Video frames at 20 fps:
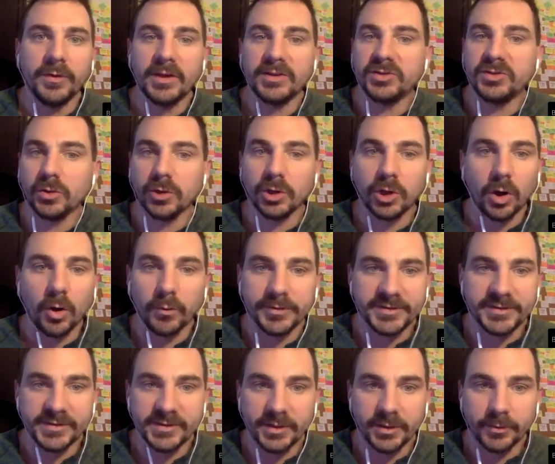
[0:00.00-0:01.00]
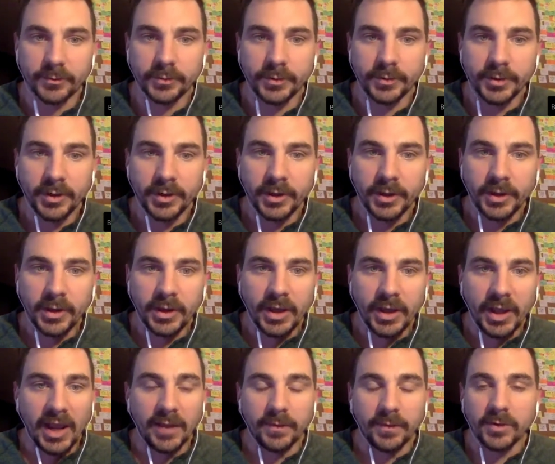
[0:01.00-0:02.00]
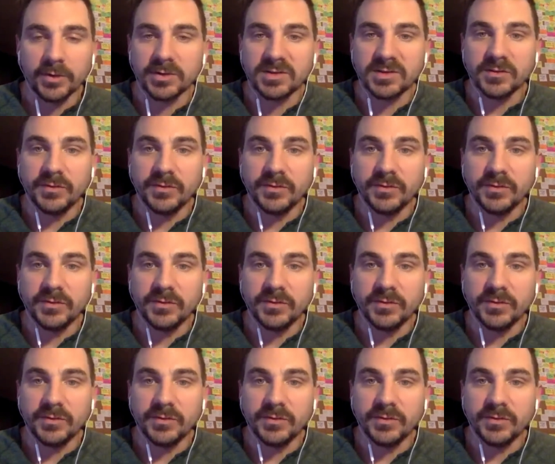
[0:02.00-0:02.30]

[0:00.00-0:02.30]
that you can always do. And there's